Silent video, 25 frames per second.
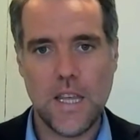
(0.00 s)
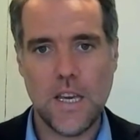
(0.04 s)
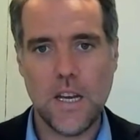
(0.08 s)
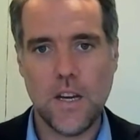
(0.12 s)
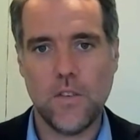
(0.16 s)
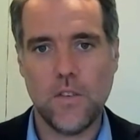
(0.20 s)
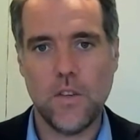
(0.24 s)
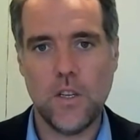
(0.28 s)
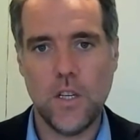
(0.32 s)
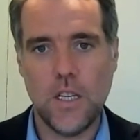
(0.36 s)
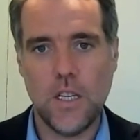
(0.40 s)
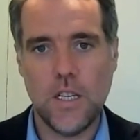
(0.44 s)

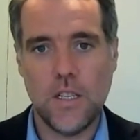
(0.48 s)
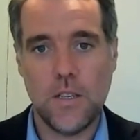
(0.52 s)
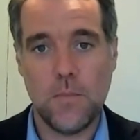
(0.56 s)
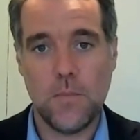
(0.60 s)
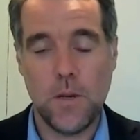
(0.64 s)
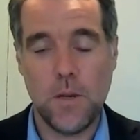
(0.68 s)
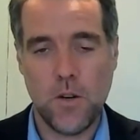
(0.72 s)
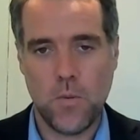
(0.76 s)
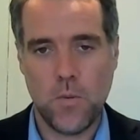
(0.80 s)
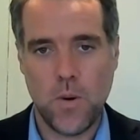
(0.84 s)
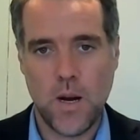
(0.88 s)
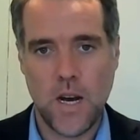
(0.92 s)
things that you need to
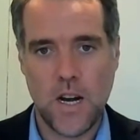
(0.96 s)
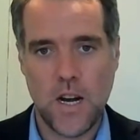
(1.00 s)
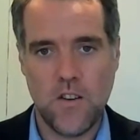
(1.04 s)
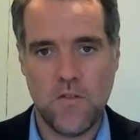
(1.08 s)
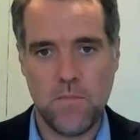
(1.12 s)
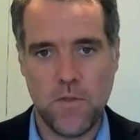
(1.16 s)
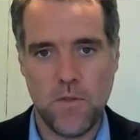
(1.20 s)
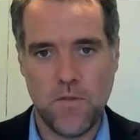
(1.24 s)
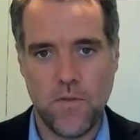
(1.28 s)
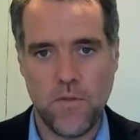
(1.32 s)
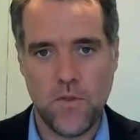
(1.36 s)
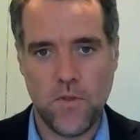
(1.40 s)
be aware
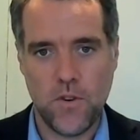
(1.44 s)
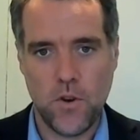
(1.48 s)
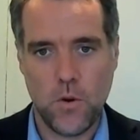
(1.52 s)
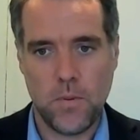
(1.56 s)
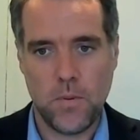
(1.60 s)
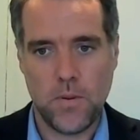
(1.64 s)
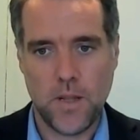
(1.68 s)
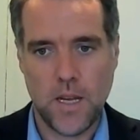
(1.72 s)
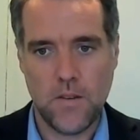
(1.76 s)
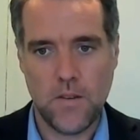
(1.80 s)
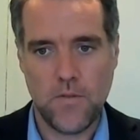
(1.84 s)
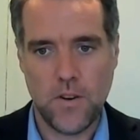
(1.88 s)
of before you
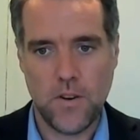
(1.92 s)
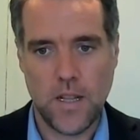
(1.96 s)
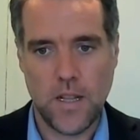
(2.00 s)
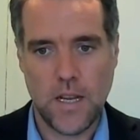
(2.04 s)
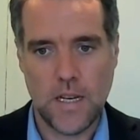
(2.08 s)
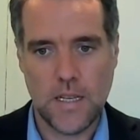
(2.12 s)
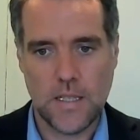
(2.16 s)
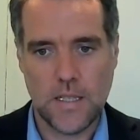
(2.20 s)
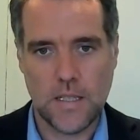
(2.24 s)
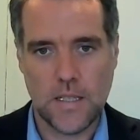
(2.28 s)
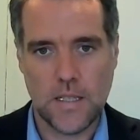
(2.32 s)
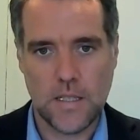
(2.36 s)
apply for a
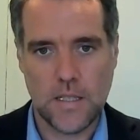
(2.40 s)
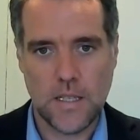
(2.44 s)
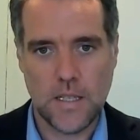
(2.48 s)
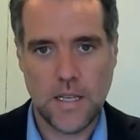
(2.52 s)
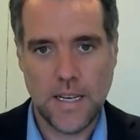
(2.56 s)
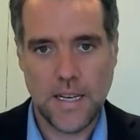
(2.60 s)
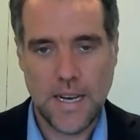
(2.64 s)
license.